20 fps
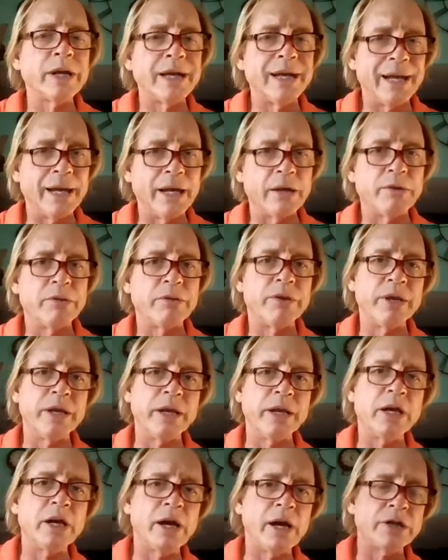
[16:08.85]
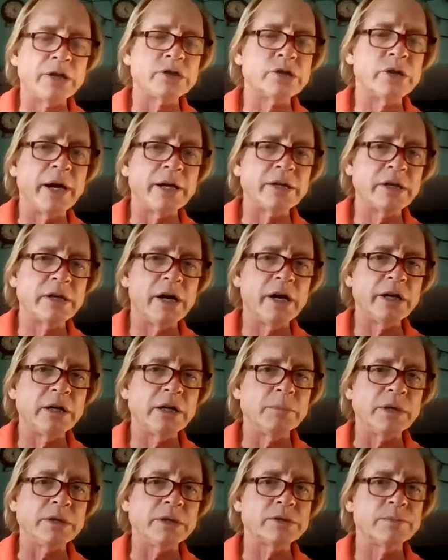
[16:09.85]
get the contract
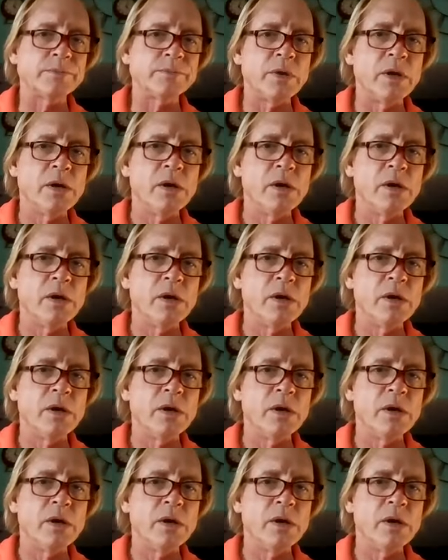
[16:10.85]
documents.